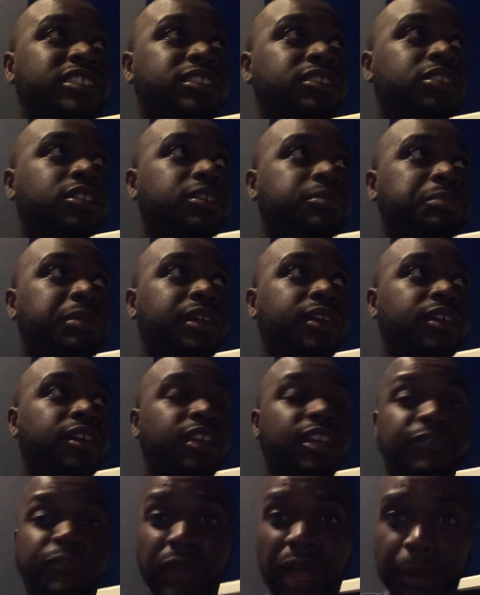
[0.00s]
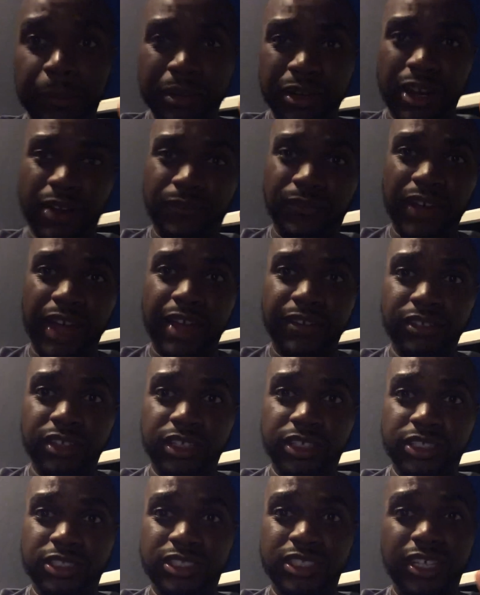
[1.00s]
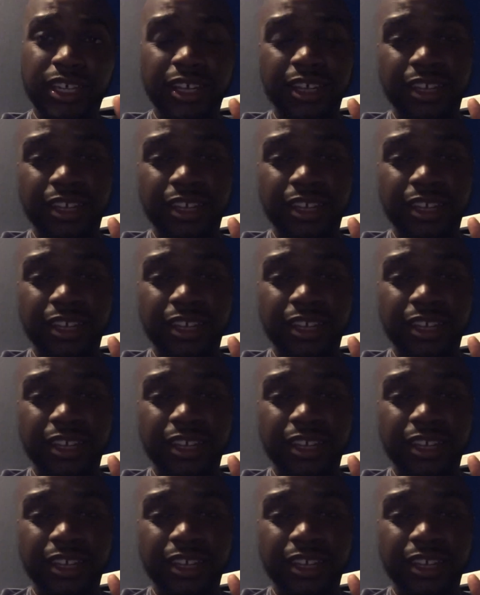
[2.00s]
took me. I've been there 5 years.